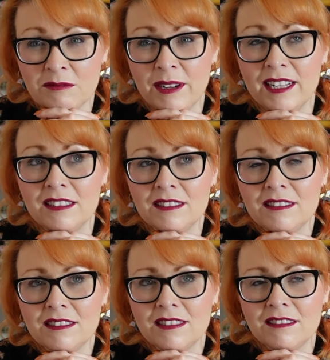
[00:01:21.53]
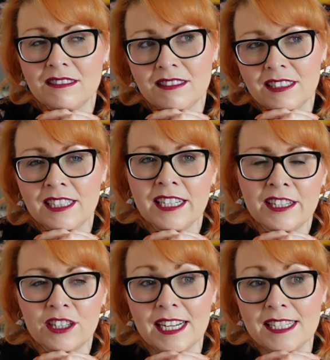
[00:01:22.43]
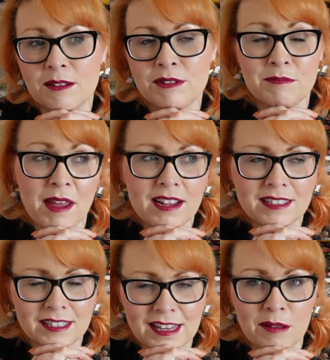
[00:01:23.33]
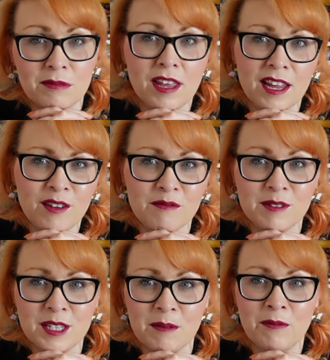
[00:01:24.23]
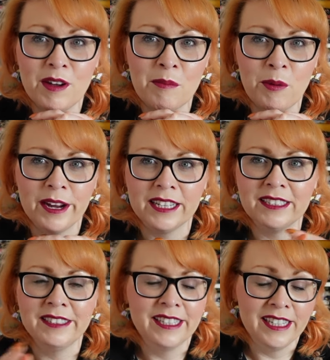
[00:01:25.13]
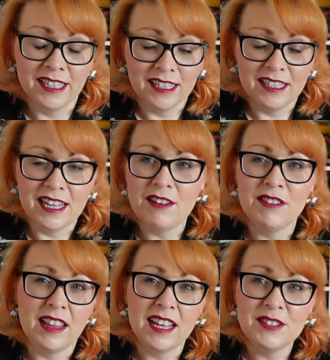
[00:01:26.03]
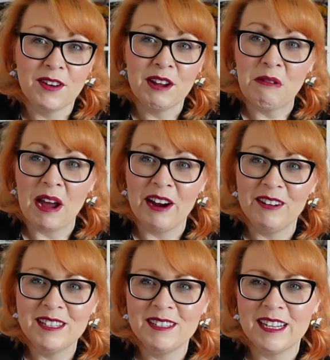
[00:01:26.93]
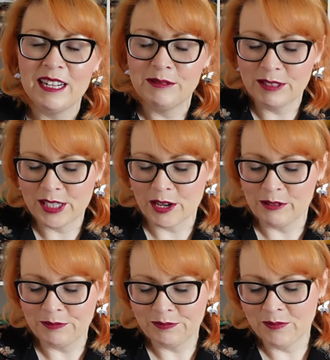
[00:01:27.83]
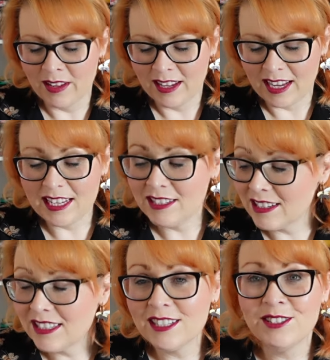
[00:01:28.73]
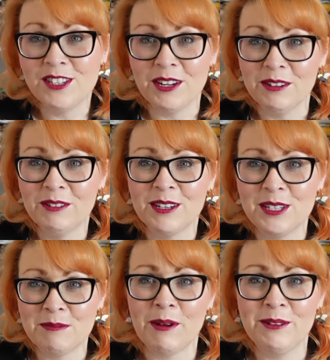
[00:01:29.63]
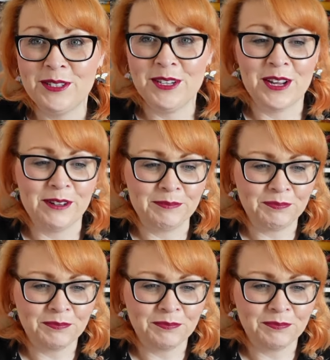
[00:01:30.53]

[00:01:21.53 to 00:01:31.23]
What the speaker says: Well, unless somebody makes the same thing from the same fabric, and even then that's very rare, isn't it? So it does still do what it's supposed to do.